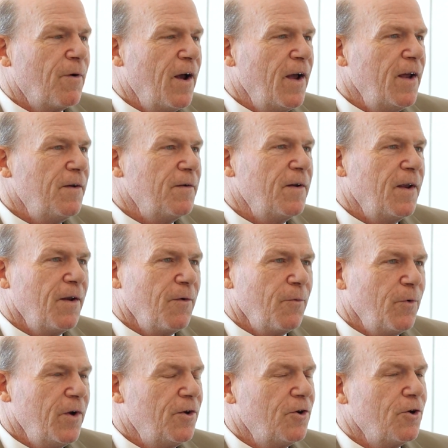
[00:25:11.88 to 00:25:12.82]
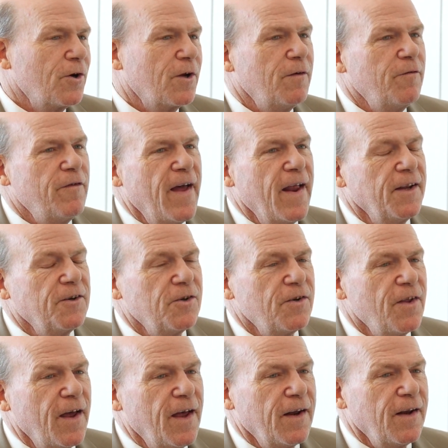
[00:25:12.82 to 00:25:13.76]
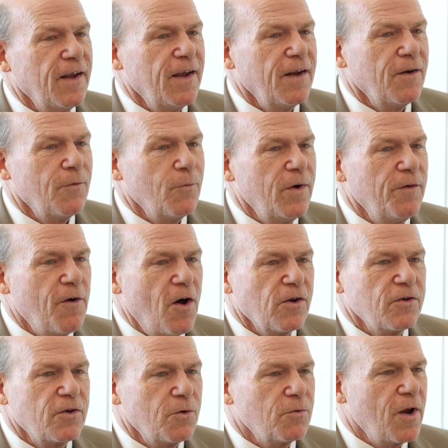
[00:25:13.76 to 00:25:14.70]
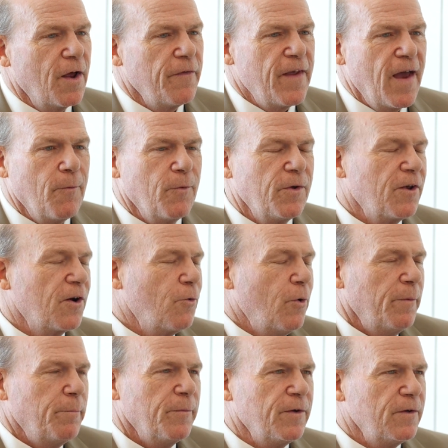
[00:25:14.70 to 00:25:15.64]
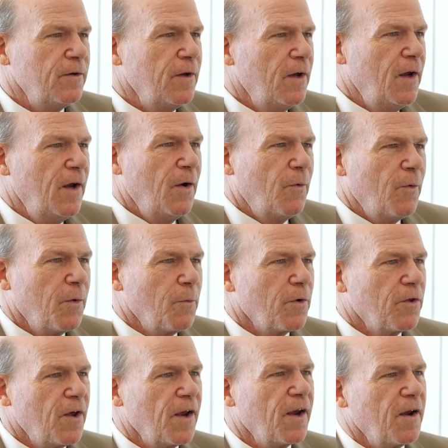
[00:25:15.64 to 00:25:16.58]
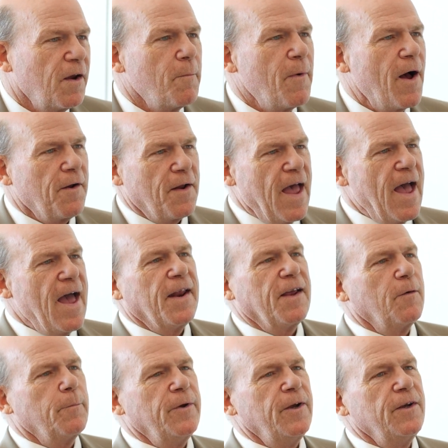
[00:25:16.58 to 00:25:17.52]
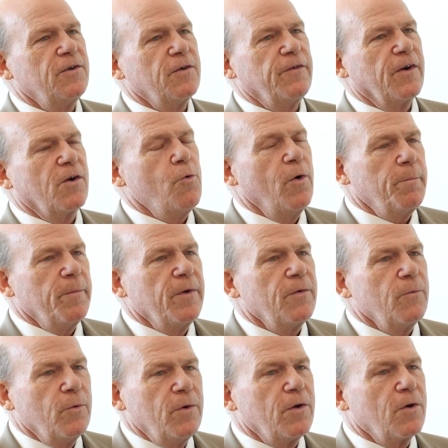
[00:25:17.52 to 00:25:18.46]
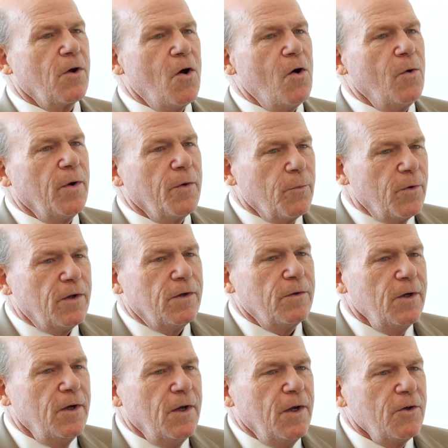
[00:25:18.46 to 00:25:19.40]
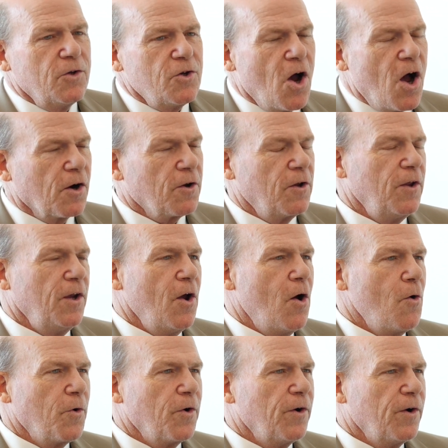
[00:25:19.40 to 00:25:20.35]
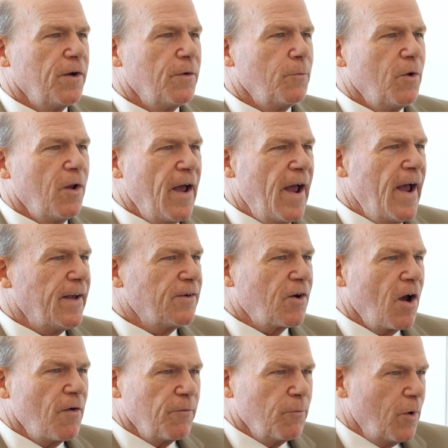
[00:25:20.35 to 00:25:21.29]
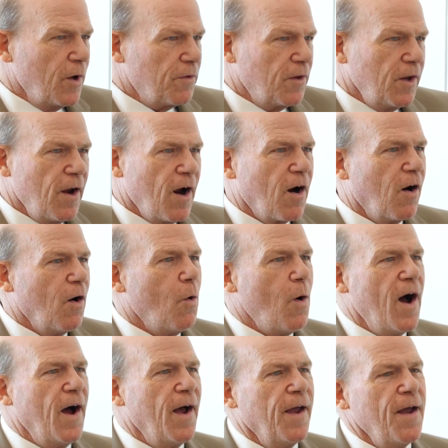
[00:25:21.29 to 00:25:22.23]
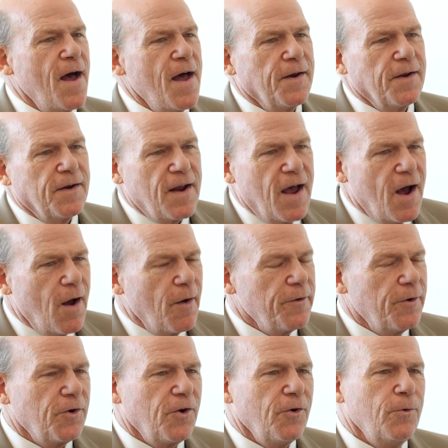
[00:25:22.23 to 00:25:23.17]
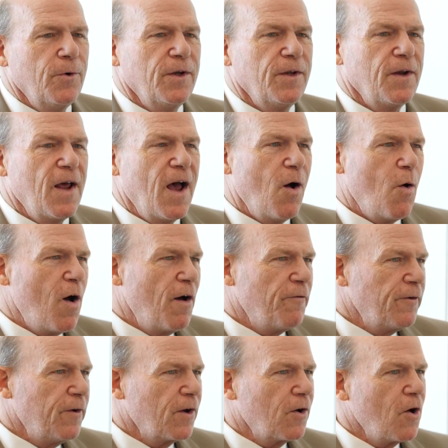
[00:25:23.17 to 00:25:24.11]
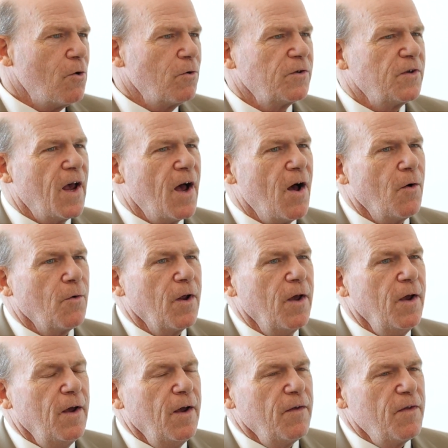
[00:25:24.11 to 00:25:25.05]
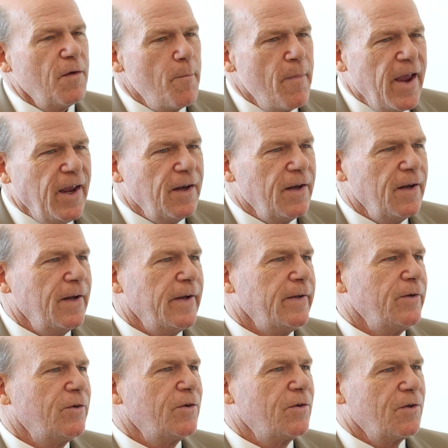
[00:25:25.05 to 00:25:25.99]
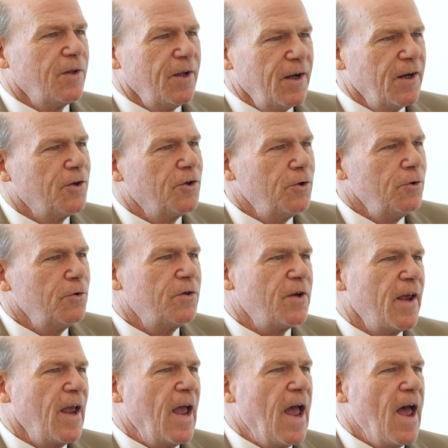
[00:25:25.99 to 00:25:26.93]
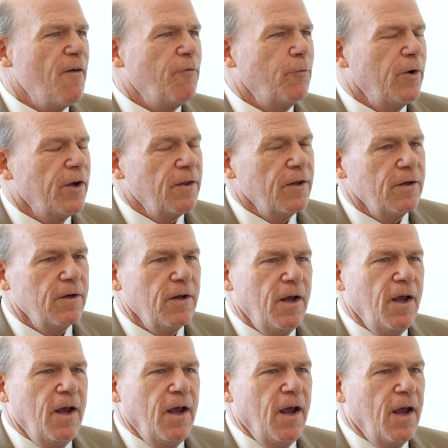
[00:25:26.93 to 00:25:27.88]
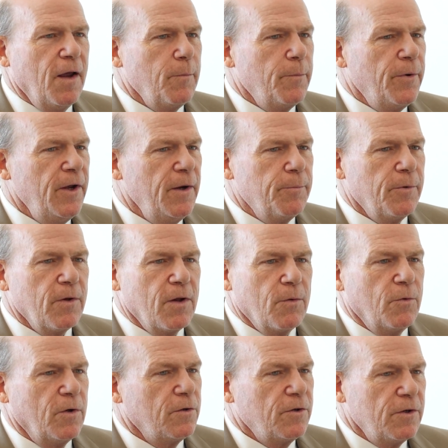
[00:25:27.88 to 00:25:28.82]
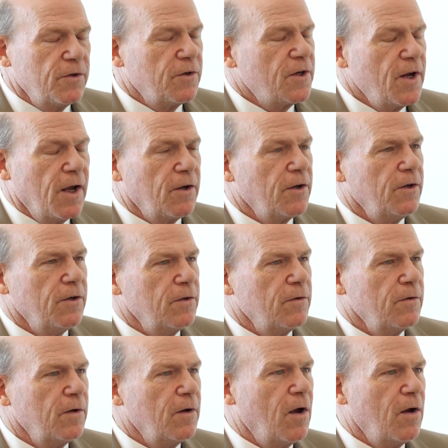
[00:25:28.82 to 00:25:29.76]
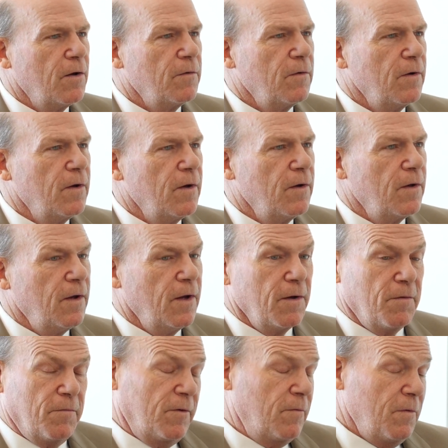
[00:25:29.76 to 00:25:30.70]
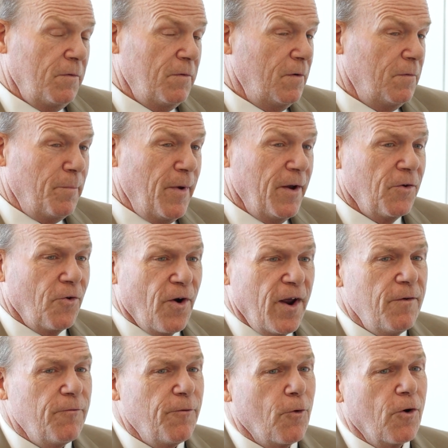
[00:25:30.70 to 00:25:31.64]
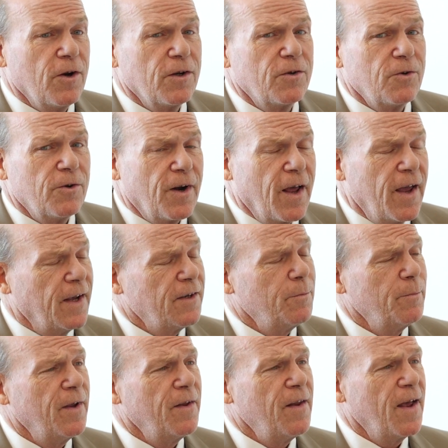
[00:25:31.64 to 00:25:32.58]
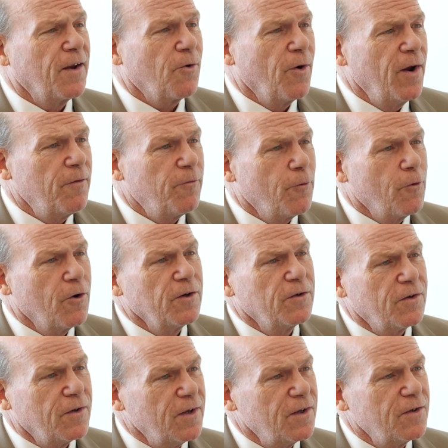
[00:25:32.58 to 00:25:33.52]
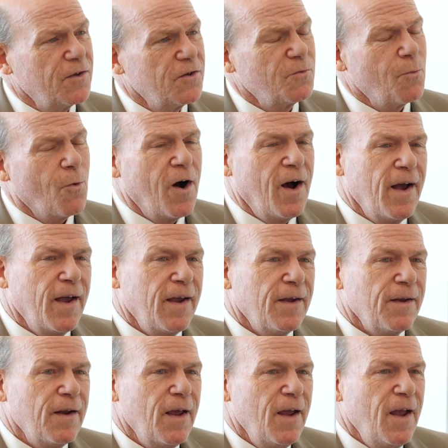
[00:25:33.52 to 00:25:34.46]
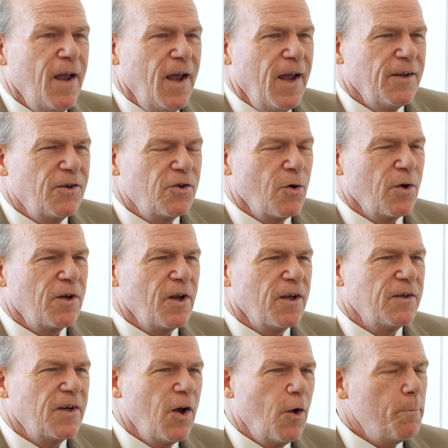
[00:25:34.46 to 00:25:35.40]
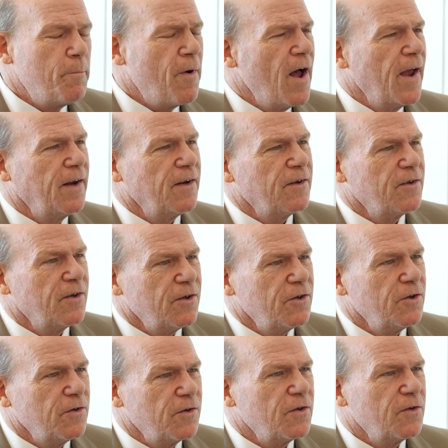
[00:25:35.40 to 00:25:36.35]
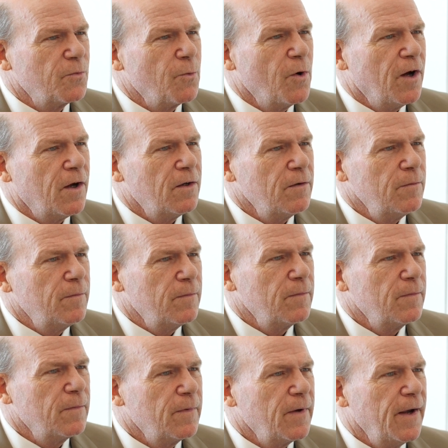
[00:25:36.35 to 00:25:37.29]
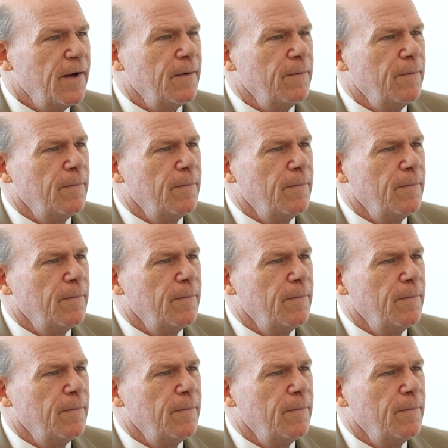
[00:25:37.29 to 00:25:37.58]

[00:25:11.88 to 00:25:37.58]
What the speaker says: Right, and we took advantage of that. And we've also done that with equipment. When we're thinking about adding a piece of equipment, we'll go and we'll talk to the owner and we'll ask what the ROI on it, how they're doing, how often it goes out, the maintenance, the issues they have with it. And people will just tell you, it's been great for us or it hasn't been that great for us, and this is why. And so it does help buying decisions as well. Yeah.